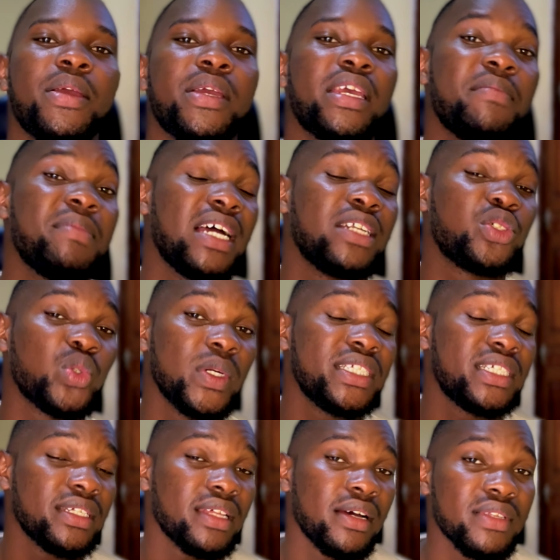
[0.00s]
You keep that
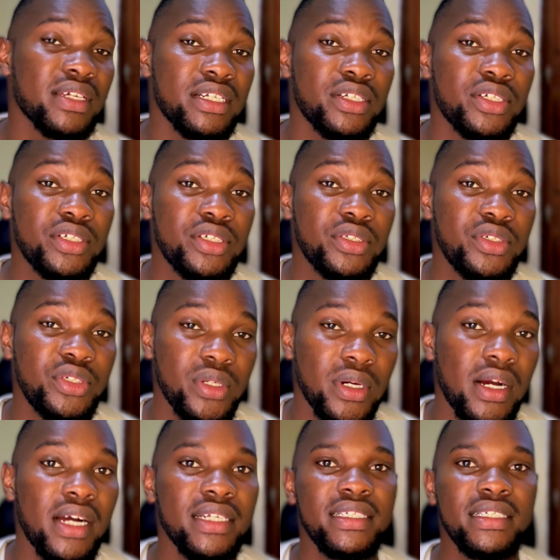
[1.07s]
20,000
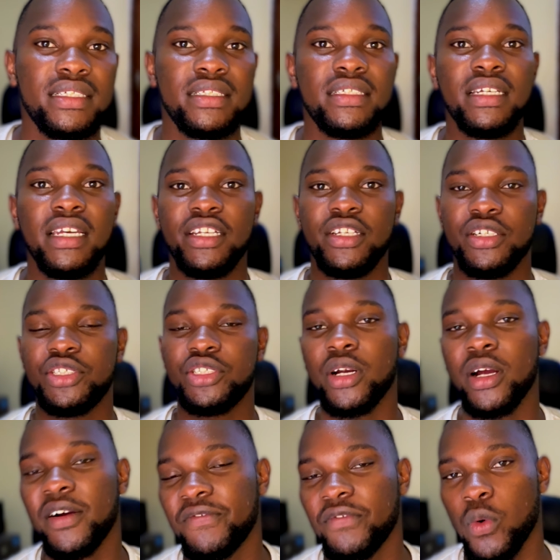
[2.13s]
yuan in your
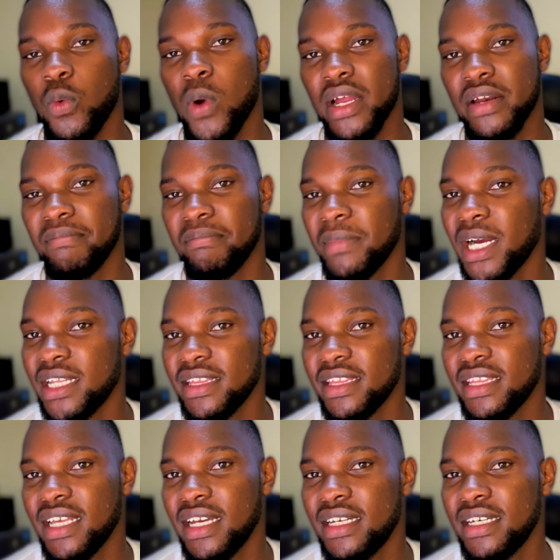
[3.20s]
drawer for 1
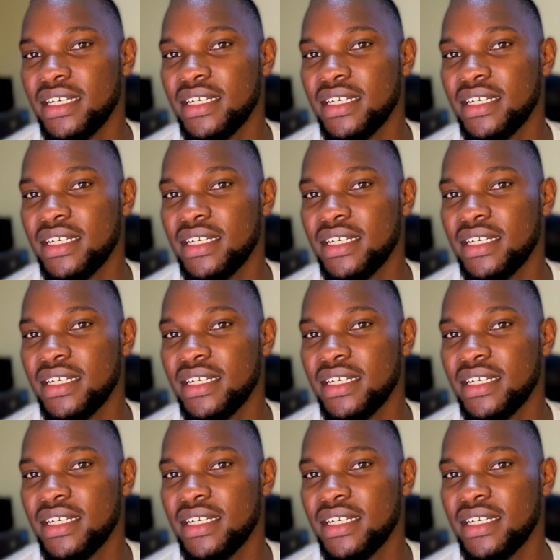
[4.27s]
month.